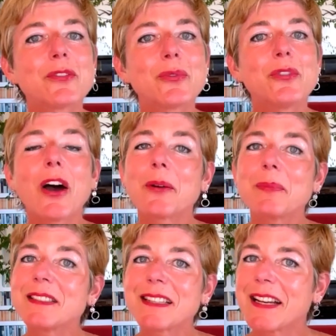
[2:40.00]
to not
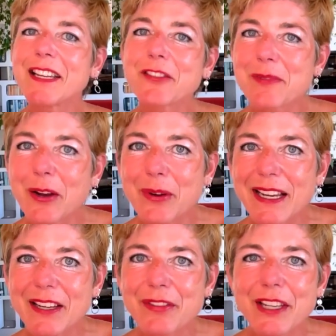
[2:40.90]
miss any of my
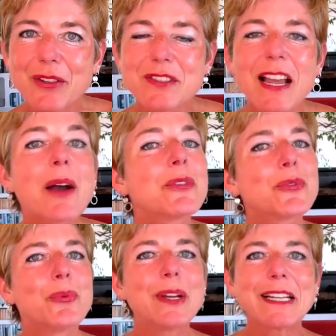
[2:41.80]
weekly videos? I would
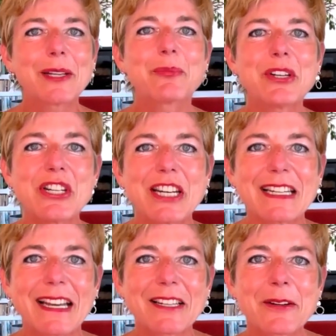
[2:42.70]
really appreciate
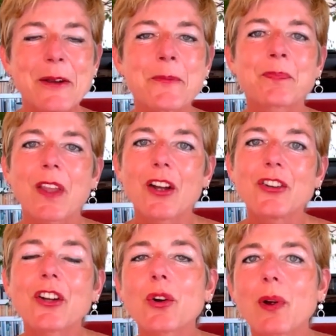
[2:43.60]
that.
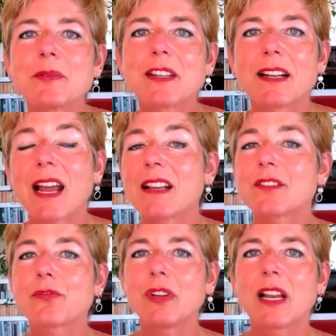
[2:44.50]
Another website as
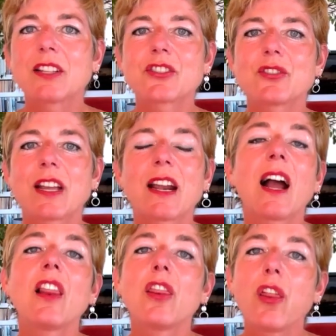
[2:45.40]
a freelancer that
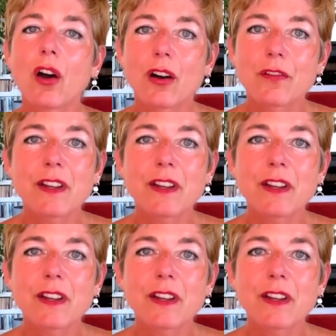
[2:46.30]
I love